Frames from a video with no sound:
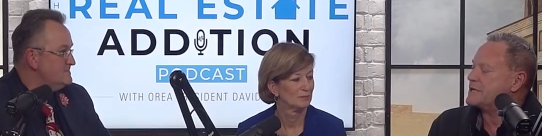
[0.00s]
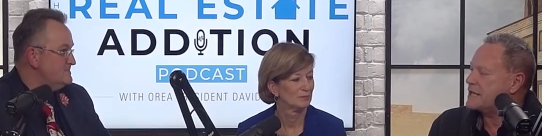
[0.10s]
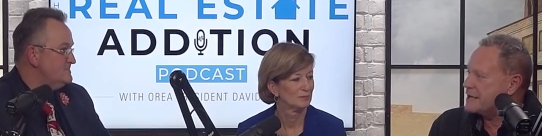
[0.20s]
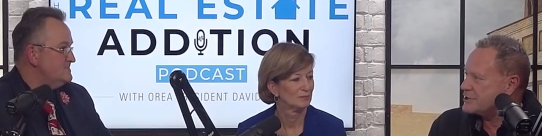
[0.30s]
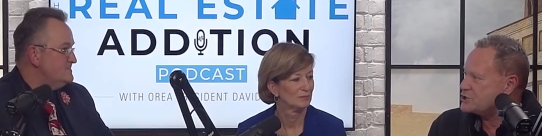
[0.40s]

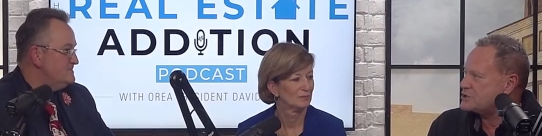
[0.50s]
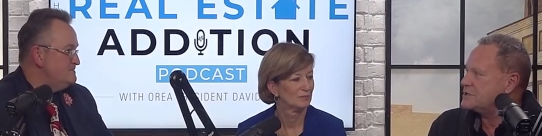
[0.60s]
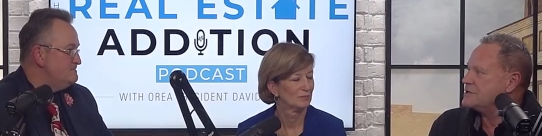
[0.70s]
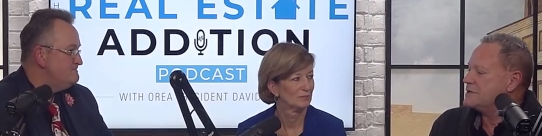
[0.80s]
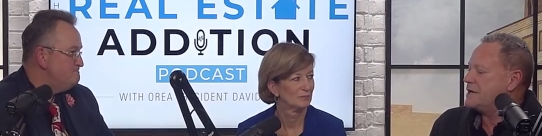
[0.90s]
Speaker 1: keep
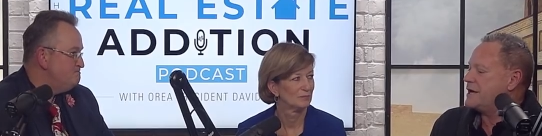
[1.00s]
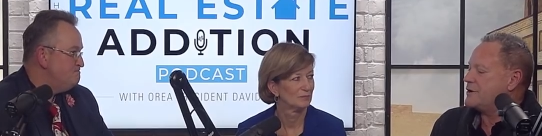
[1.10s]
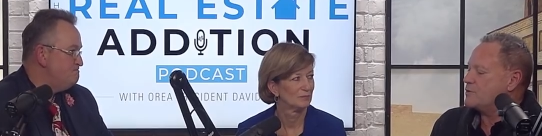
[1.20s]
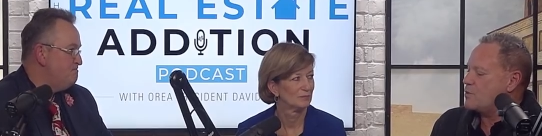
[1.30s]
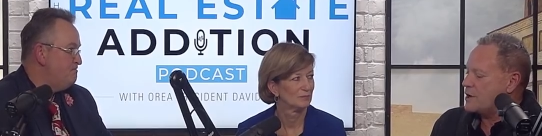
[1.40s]
engaged,
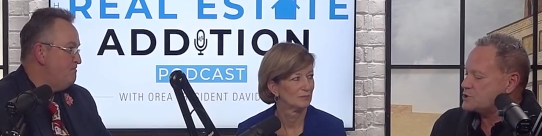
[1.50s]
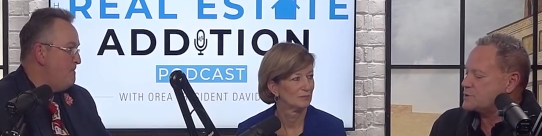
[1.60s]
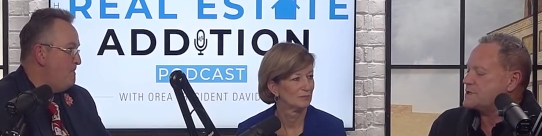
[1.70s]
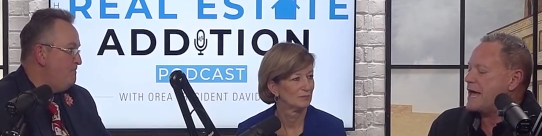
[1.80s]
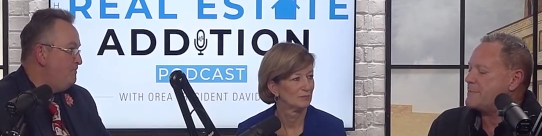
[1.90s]

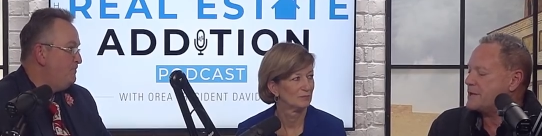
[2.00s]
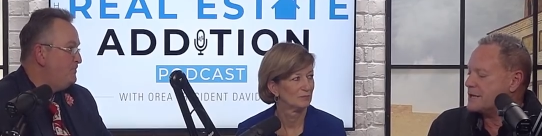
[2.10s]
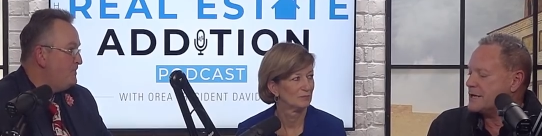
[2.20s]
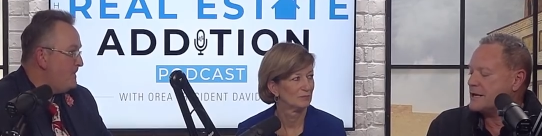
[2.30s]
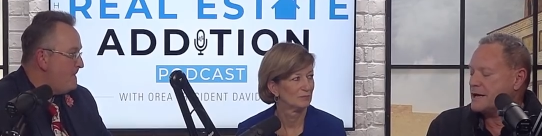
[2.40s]
and watch what's
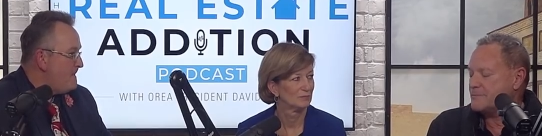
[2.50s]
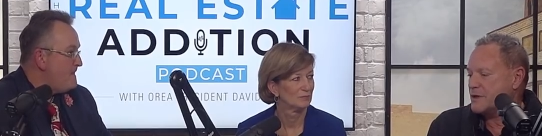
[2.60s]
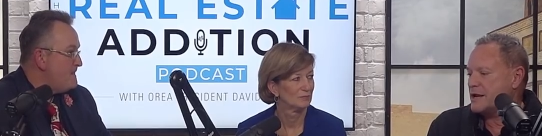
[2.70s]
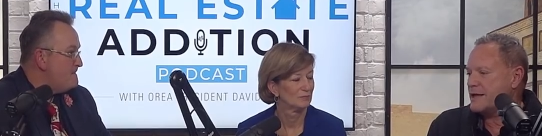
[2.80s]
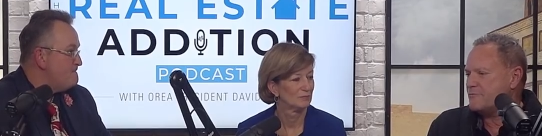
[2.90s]
happening.
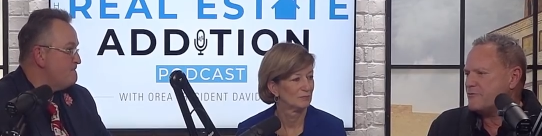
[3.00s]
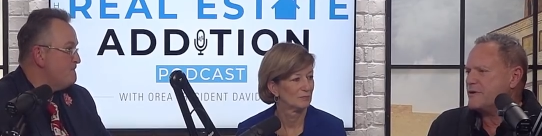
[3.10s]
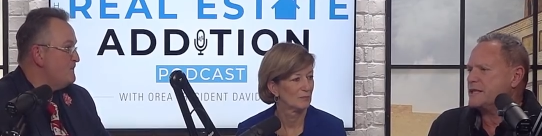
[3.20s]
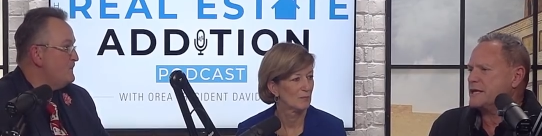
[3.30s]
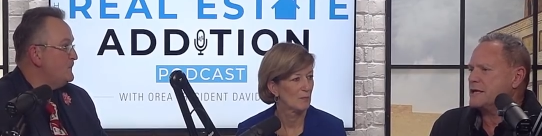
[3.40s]
And I'm and
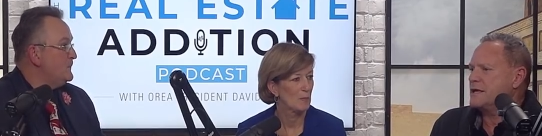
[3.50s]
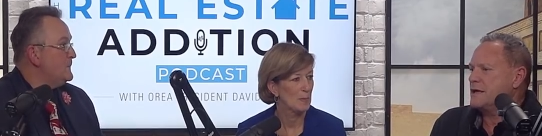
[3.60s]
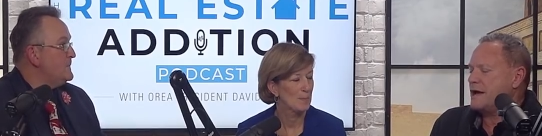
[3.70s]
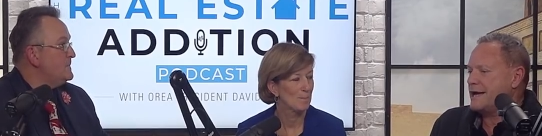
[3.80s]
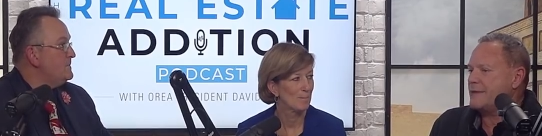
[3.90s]
I'm
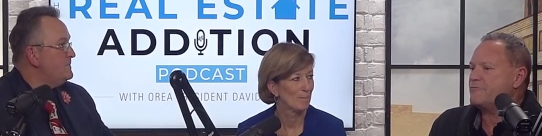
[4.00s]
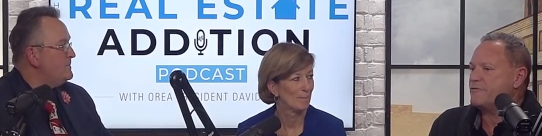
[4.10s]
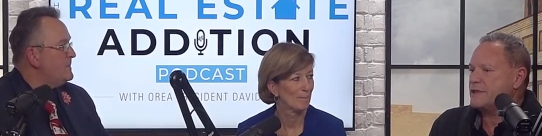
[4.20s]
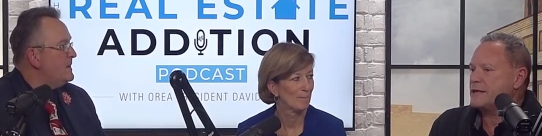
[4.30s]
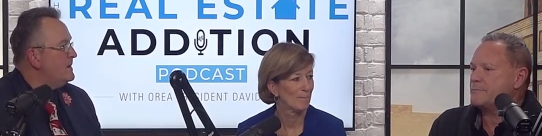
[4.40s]
feeling
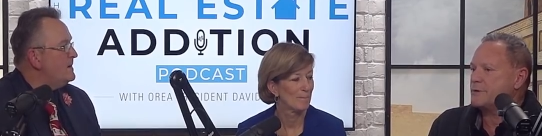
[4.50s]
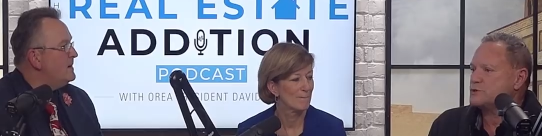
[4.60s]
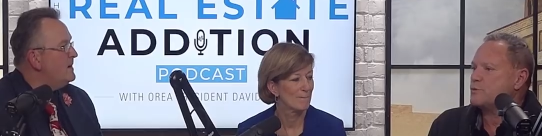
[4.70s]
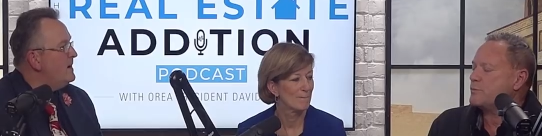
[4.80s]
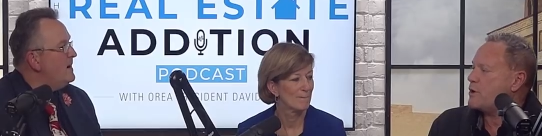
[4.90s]
I am
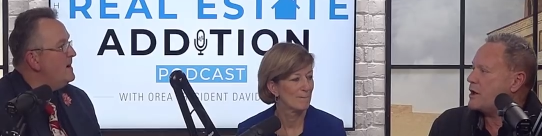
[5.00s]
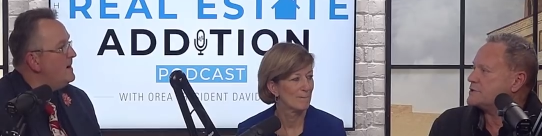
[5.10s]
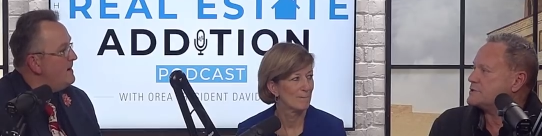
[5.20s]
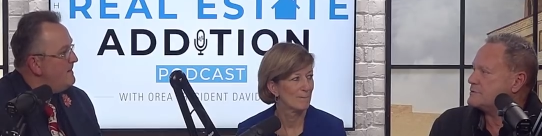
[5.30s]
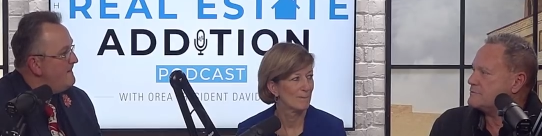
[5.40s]
feeling much more
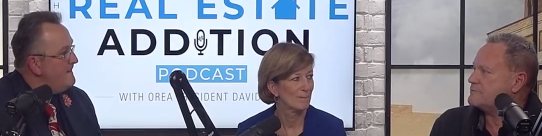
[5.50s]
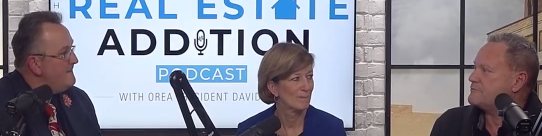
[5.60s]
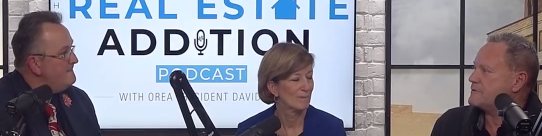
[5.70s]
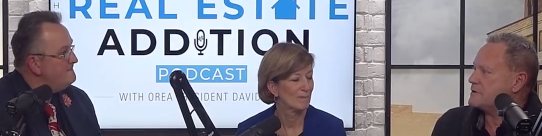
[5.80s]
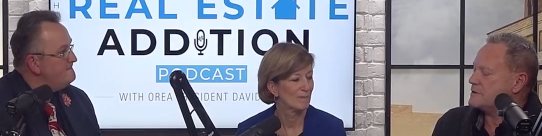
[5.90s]

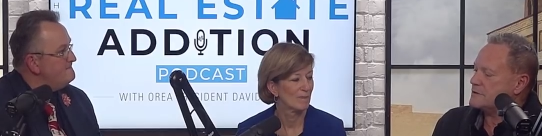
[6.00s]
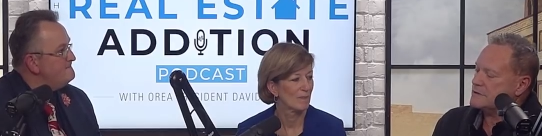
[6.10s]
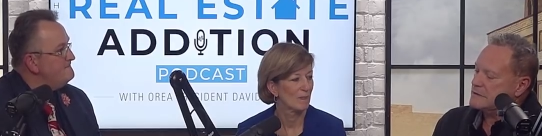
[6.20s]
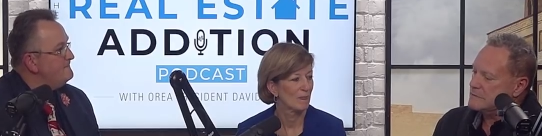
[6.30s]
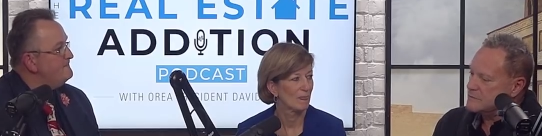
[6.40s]
positive,
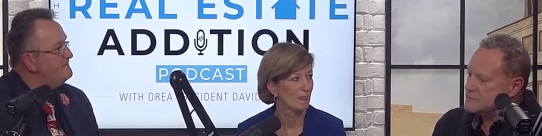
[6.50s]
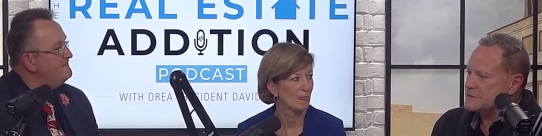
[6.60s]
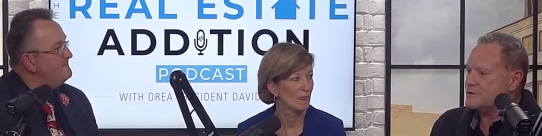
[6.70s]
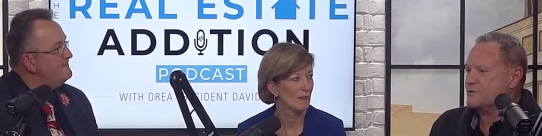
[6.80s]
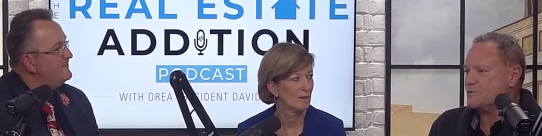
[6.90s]
uh,
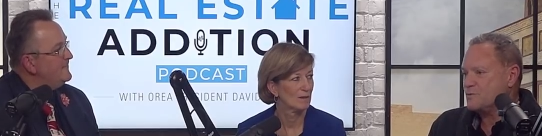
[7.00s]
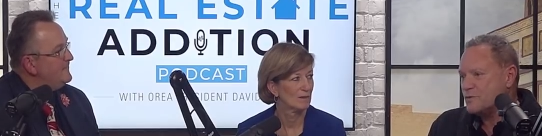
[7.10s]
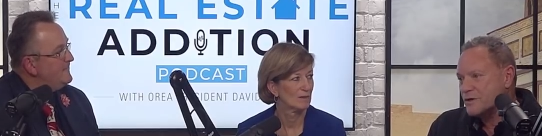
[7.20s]
you know,